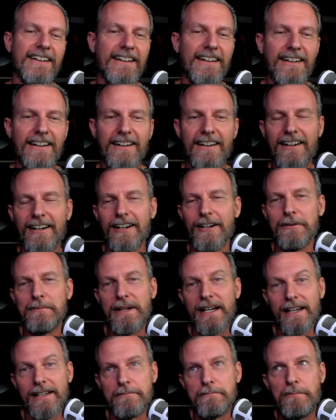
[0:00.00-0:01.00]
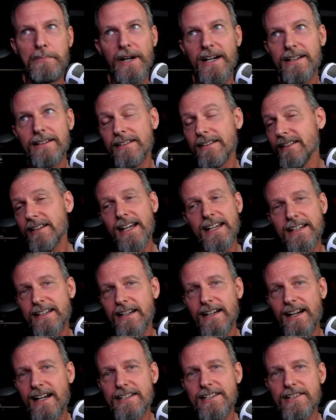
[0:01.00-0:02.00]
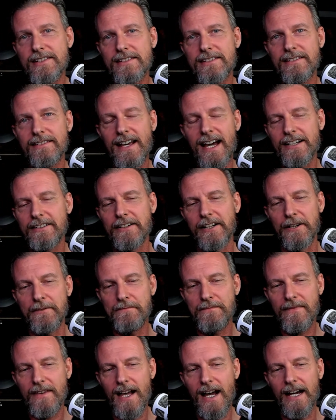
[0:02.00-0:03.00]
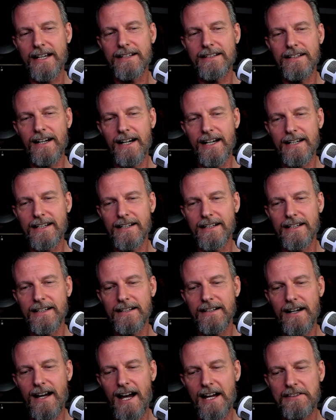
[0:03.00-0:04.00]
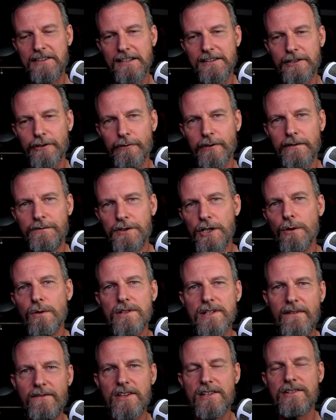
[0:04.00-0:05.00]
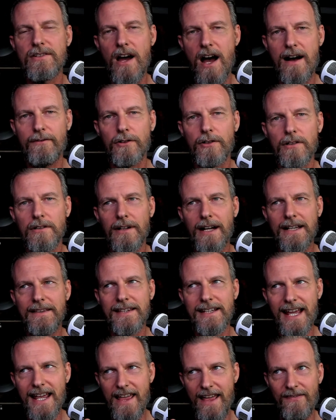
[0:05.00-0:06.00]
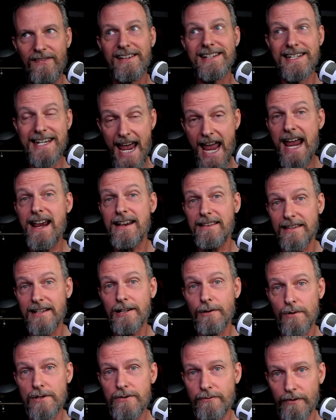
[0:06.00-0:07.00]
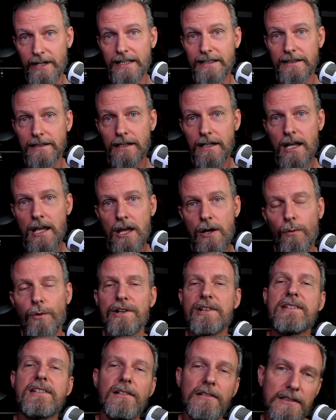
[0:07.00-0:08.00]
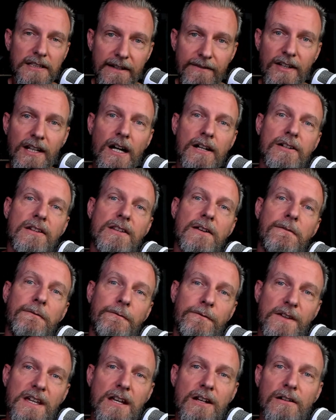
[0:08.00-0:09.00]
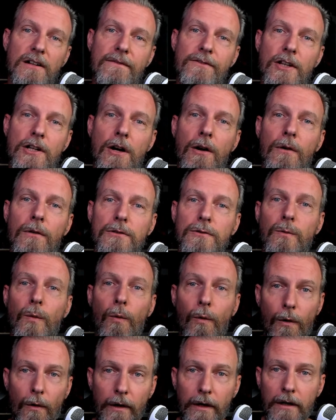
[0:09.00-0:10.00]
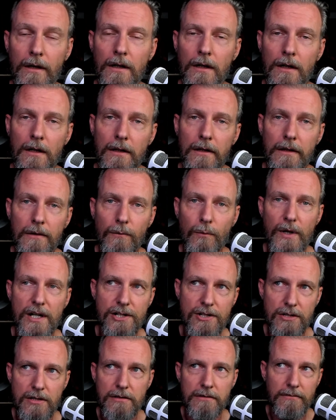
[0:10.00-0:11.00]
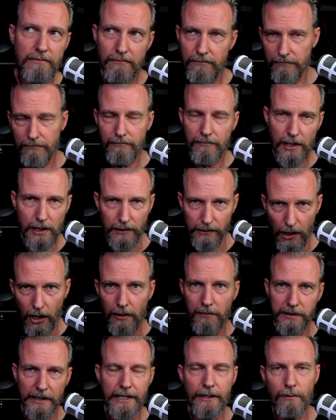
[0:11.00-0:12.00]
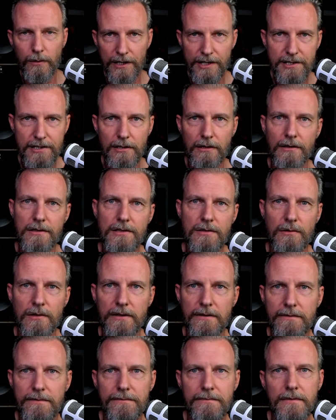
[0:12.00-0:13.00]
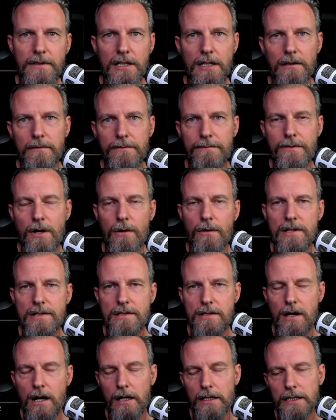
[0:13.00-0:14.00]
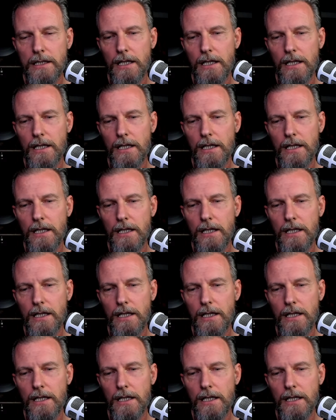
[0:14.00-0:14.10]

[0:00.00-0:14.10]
Oh man. But like I don't know. I think the reviewers of this novel in the day that it was written were still living under the fear of the Cold War, which globally we're still sort of, focused on,